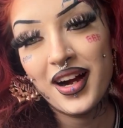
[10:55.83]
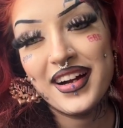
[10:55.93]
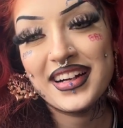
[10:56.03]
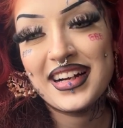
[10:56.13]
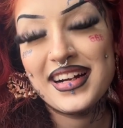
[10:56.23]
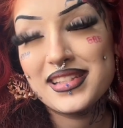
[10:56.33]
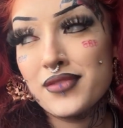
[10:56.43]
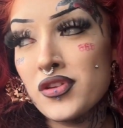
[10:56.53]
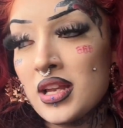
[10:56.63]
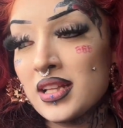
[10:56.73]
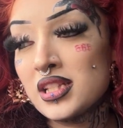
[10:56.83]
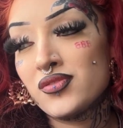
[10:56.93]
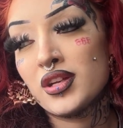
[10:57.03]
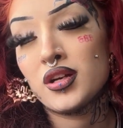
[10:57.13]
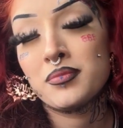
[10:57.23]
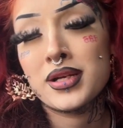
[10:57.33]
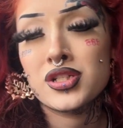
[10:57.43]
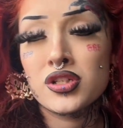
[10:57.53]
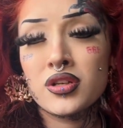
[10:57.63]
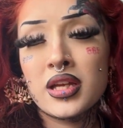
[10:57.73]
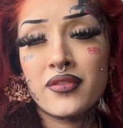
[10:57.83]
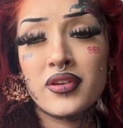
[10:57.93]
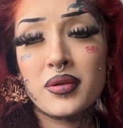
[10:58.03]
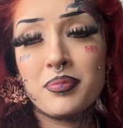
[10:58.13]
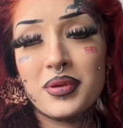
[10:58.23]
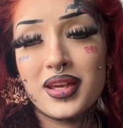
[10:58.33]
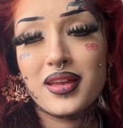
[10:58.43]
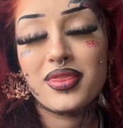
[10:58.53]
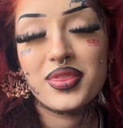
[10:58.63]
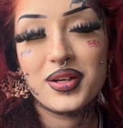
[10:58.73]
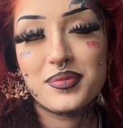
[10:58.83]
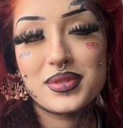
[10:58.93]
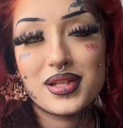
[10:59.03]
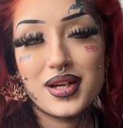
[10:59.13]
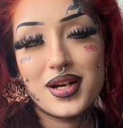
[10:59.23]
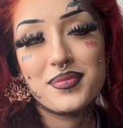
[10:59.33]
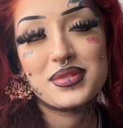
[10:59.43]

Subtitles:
Alright guys, if you like this video, make sure you to give it a big thumbs up.